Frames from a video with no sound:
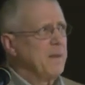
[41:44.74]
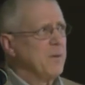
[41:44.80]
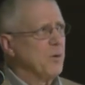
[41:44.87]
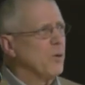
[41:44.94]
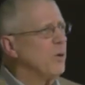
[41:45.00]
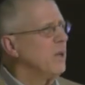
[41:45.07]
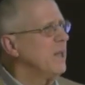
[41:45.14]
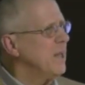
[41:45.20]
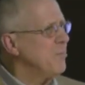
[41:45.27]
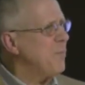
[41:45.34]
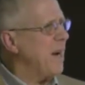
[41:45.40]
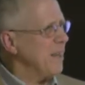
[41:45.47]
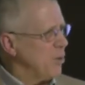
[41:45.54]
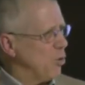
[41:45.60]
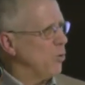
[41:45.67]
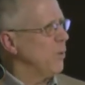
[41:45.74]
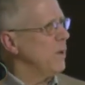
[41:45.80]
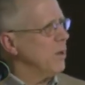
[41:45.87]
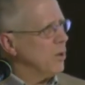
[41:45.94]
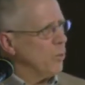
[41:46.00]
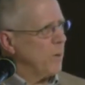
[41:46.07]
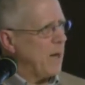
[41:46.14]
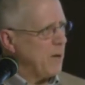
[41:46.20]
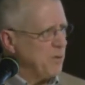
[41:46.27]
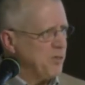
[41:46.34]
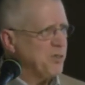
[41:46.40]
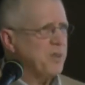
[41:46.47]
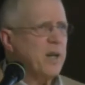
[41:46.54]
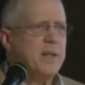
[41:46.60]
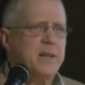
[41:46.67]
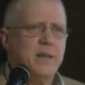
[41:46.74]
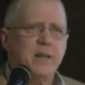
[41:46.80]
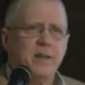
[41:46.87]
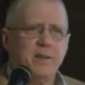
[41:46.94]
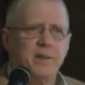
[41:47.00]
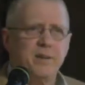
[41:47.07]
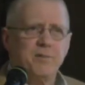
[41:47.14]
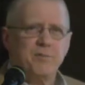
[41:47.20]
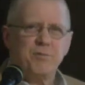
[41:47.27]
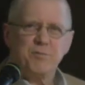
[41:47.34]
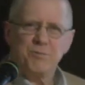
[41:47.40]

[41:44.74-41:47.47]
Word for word: Early in my career, when I was studying the